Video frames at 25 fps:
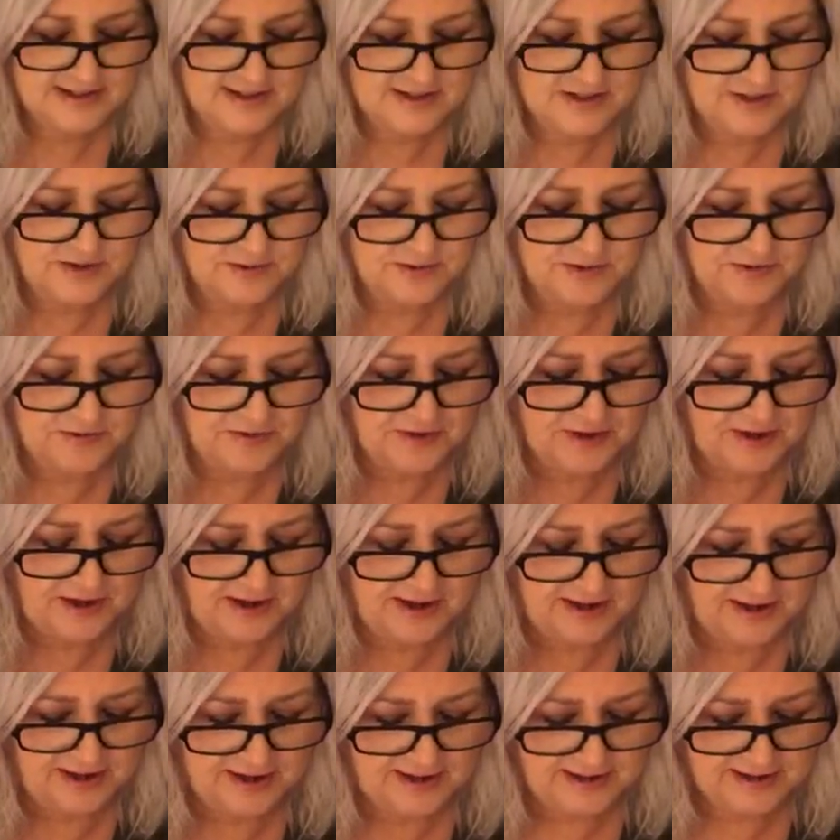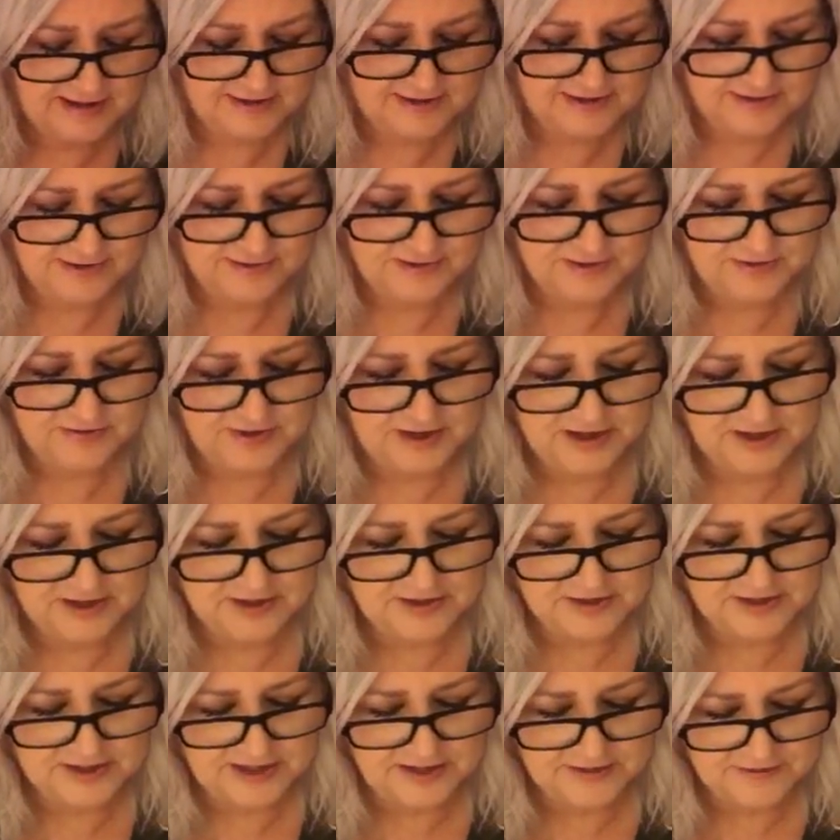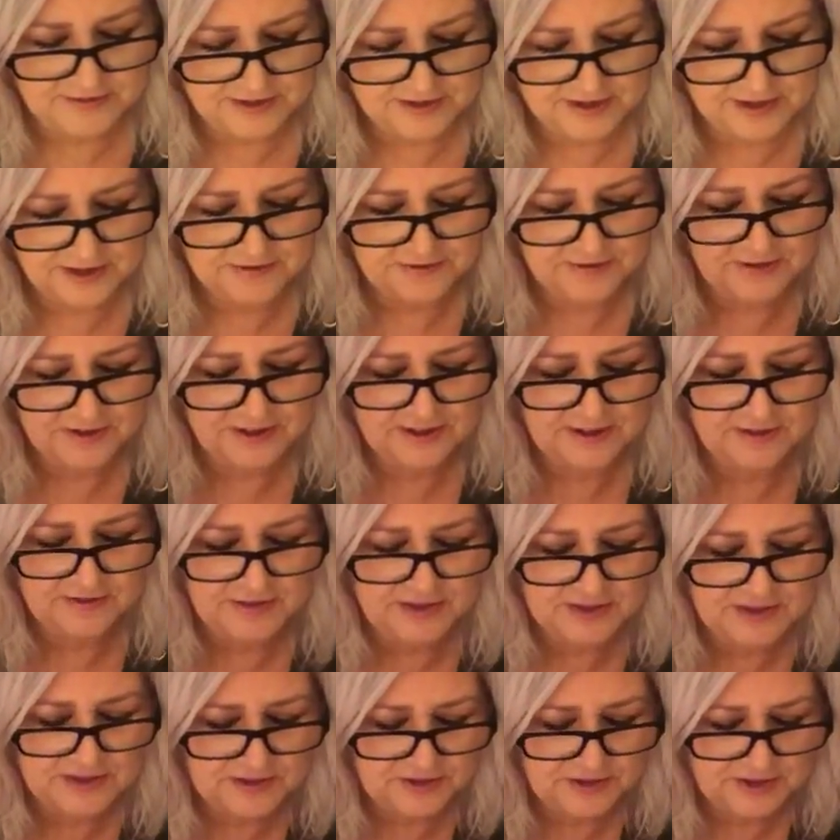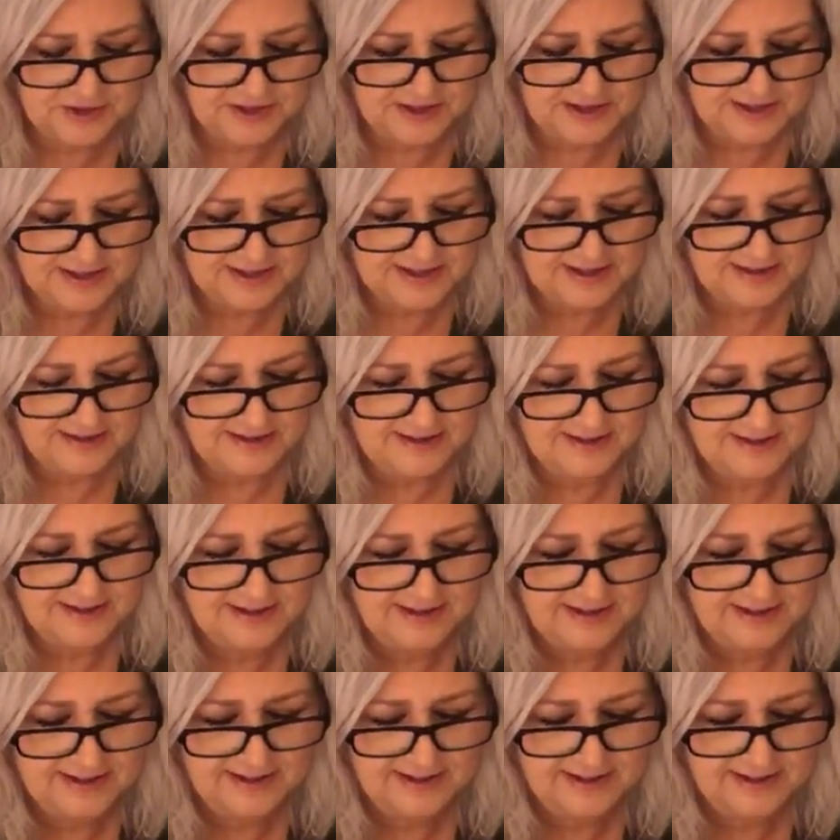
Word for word: So we've got, you're definitely feeling victorious here.